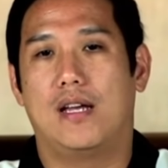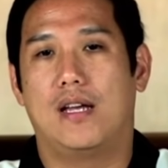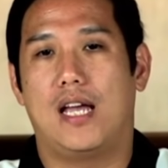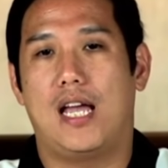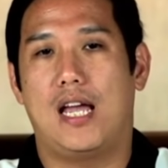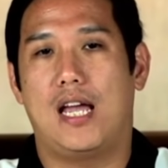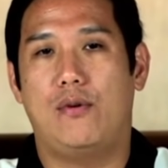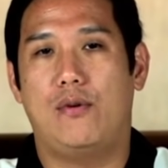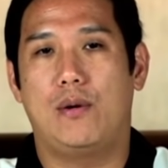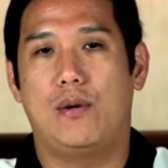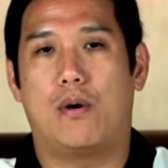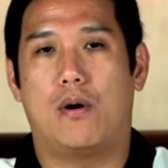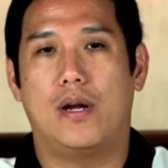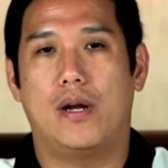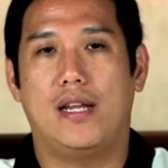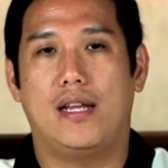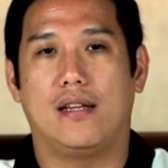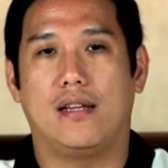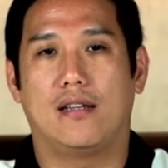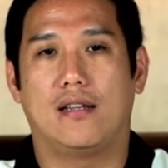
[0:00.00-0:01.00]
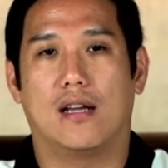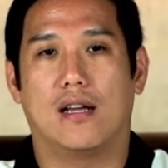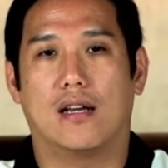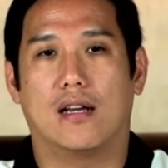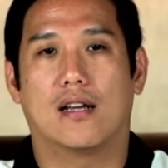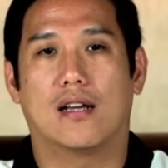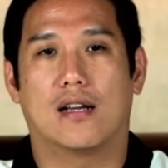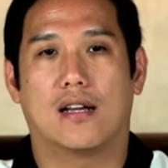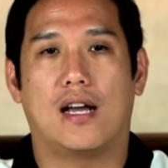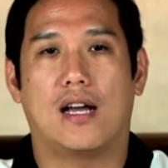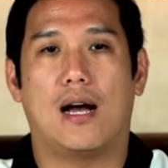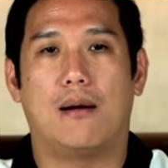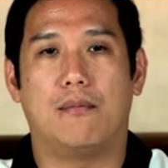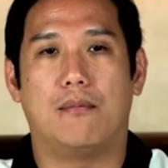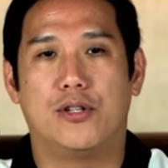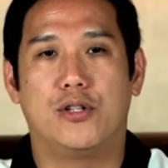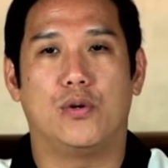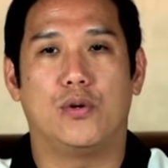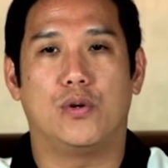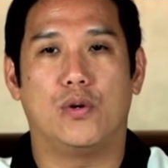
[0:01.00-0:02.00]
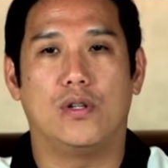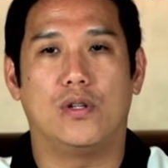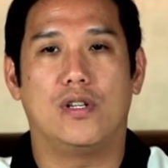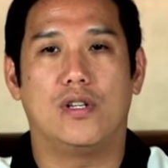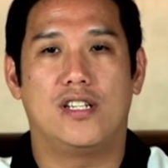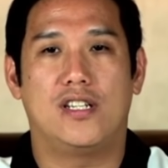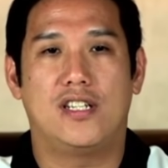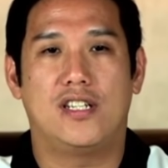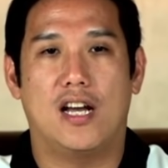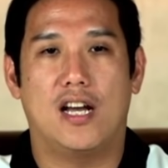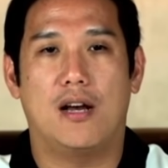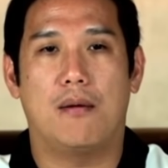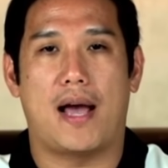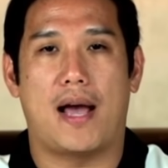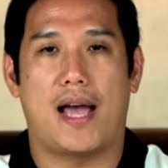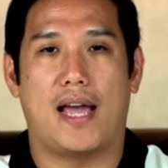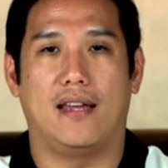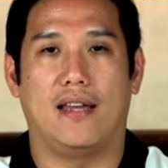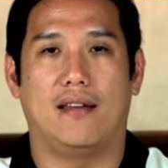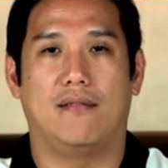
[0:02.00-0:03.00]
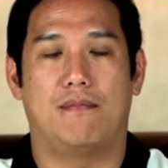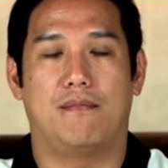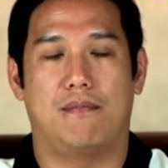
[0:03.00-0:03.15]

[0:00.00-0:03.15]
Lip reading: Everybody come to Chiang Mai,